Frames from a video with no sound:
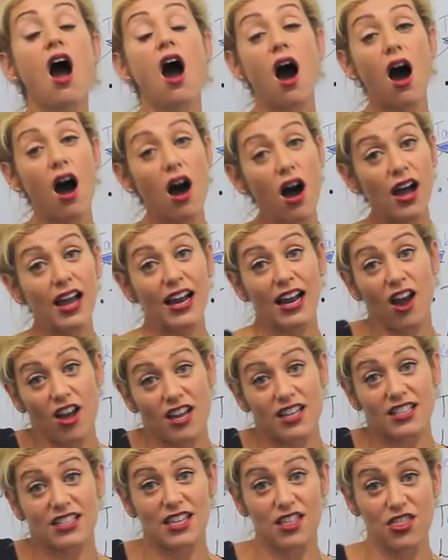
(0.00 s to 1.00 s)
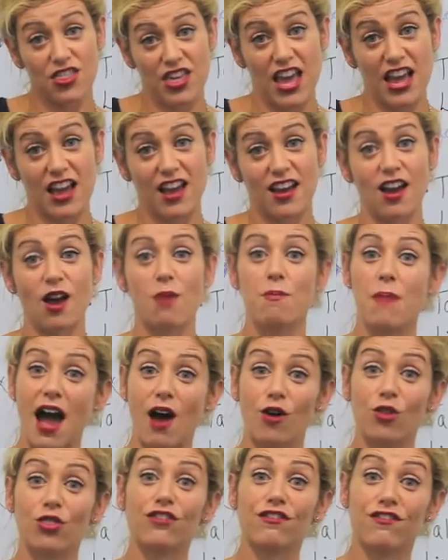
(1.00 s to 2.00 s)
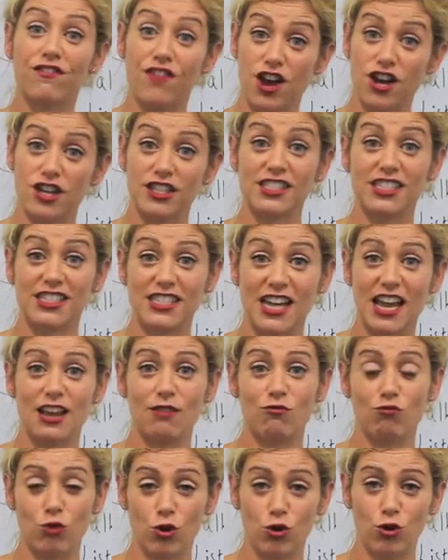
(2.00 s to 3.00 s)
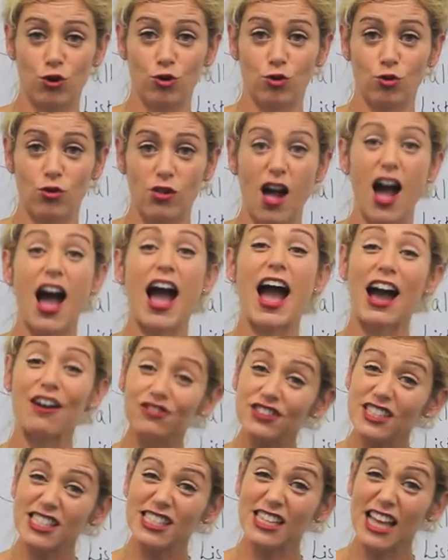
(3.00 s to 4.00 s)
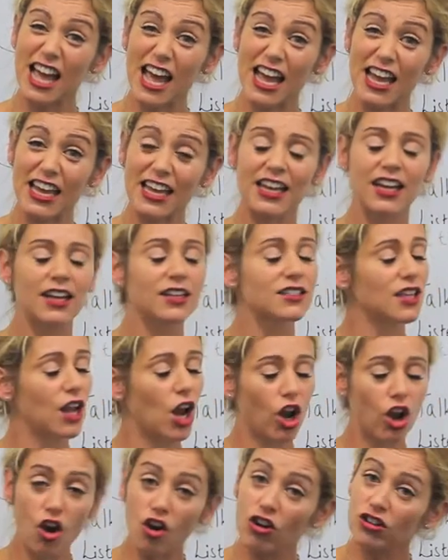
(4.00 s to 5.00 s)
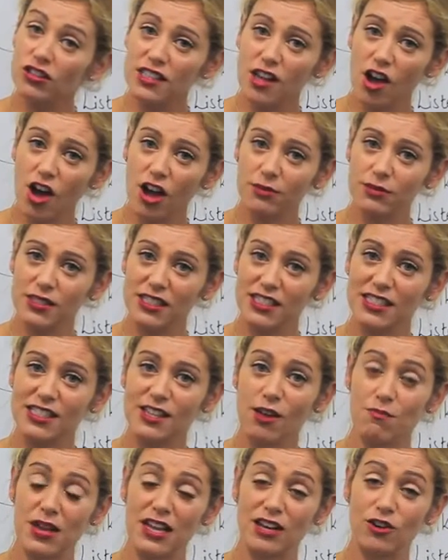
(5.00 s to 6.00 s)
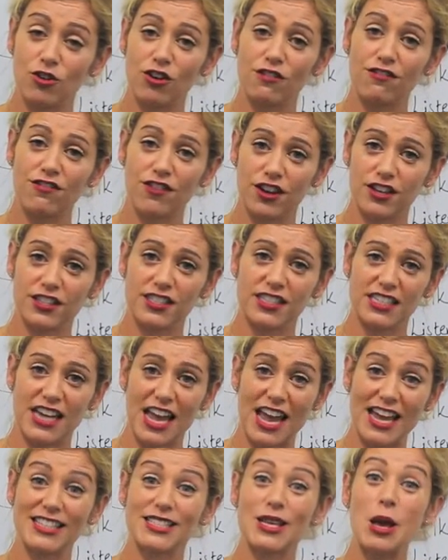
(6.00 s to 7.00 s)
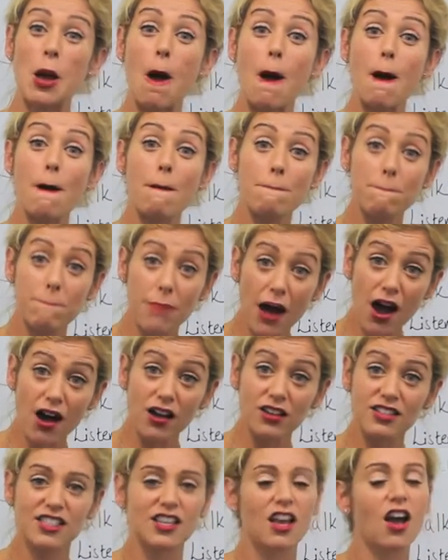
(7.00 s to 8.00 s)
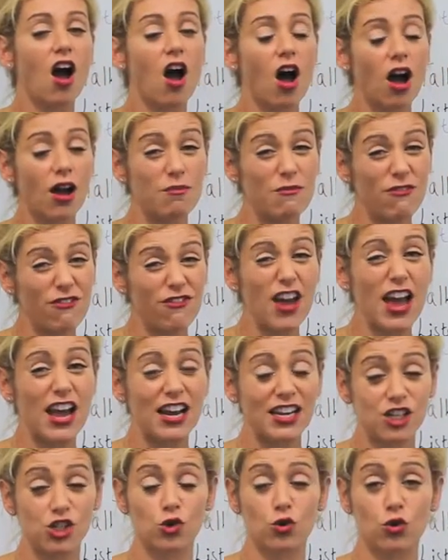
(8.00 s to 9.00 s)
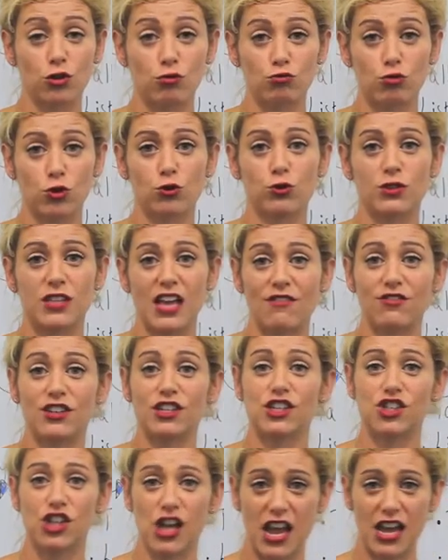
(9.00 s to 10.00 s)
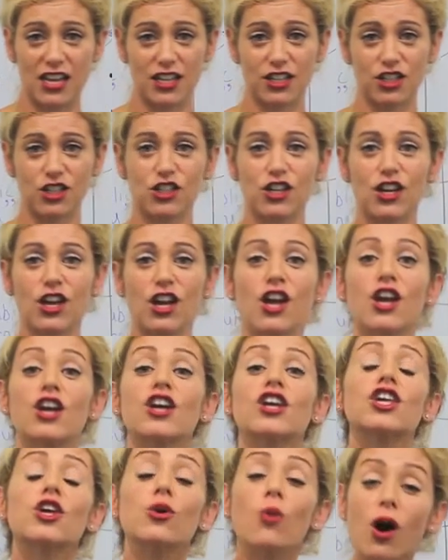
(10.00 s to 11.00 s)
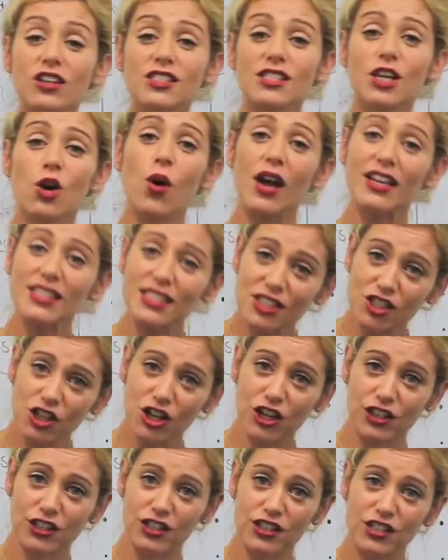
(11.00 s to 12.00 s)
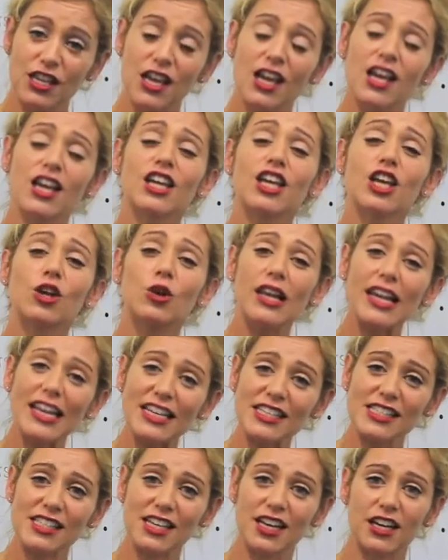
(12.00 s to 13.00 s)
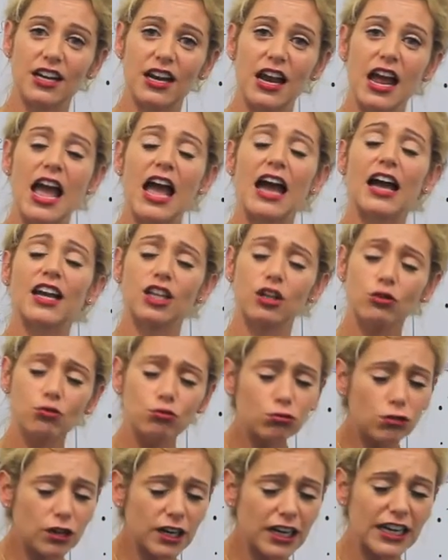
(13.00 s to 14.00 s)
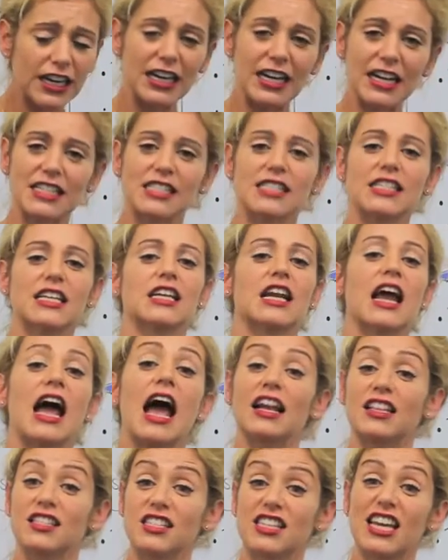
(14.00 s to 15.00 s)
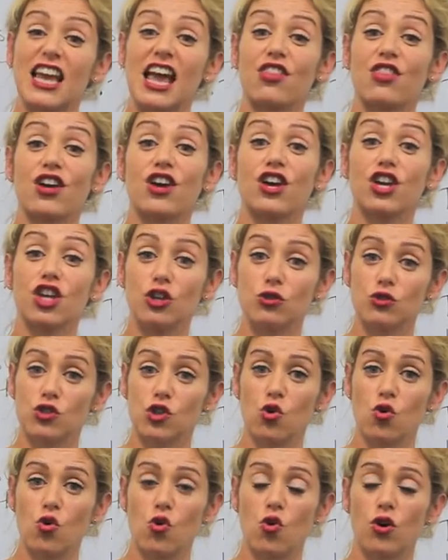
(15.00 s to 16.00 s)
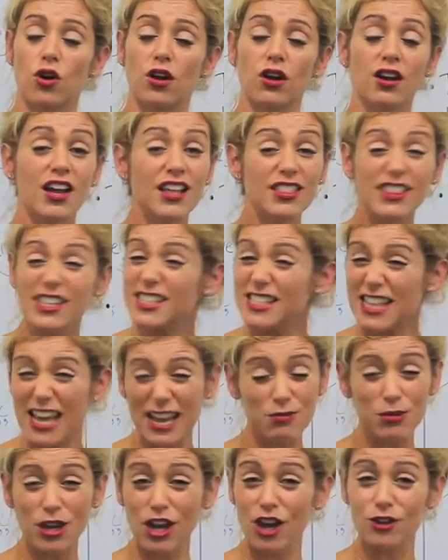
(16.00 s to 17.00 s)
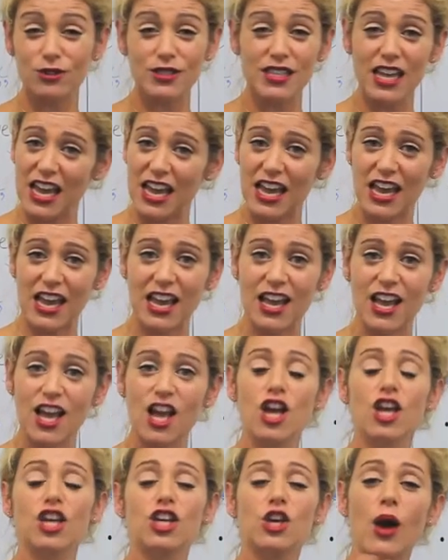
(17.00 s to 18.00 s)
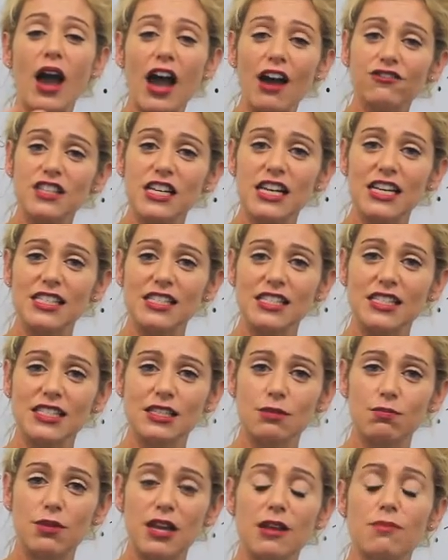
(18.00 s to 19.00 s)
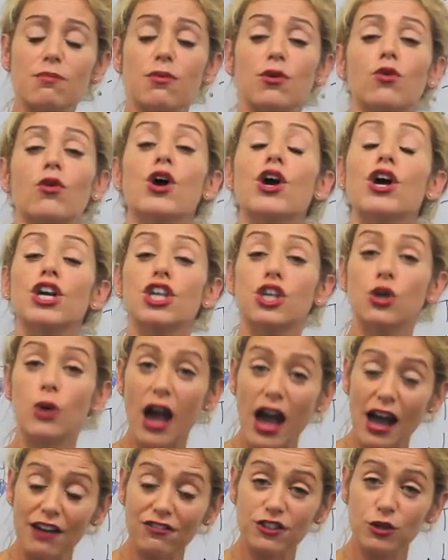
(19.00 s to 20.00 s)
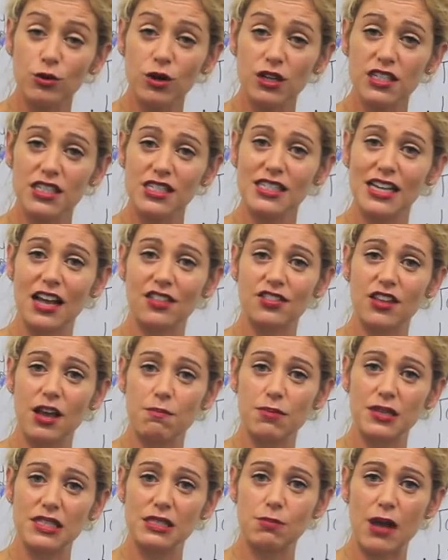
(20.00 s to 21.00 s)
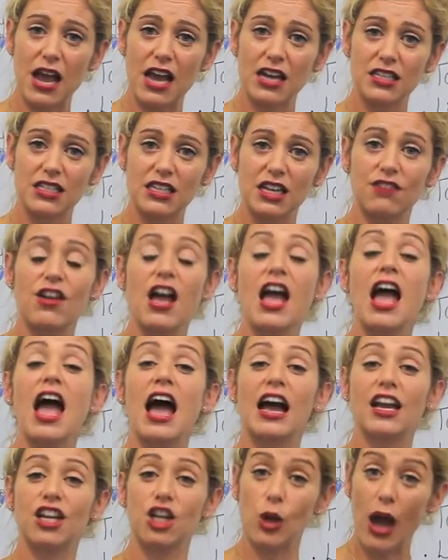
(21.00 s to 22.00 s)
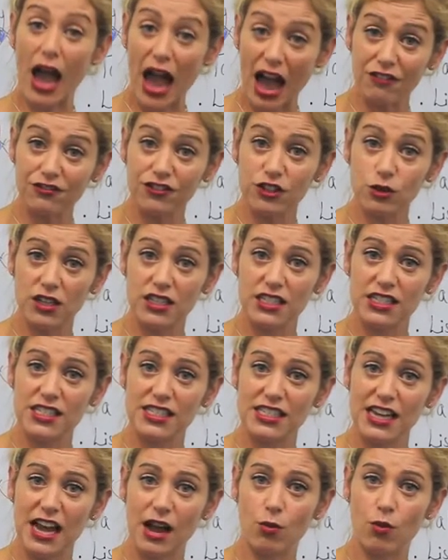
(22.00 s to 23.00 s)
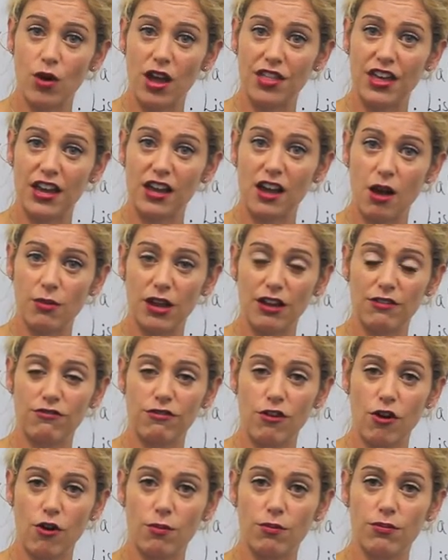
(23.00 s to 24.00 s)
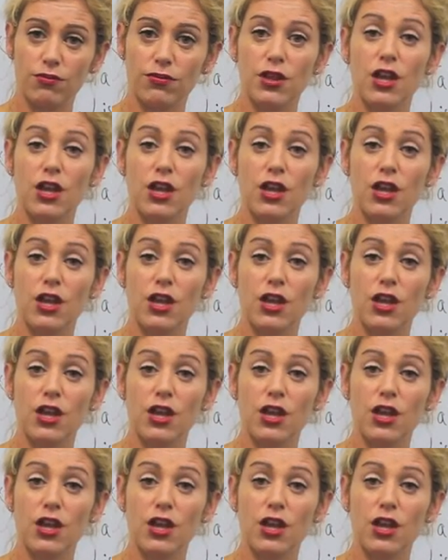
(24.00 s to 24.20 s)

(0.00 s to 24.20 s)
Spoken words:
I like to think about the first date rule. I have to say, it's a long time since I've been on a first date, but I'm fairly sure the rules haven't changed. You ask questions, you listen, and you really listen, and together you talk. The same goes here. You have to listen to people, you have to understand their perspective, and you have to understand where they're coming from.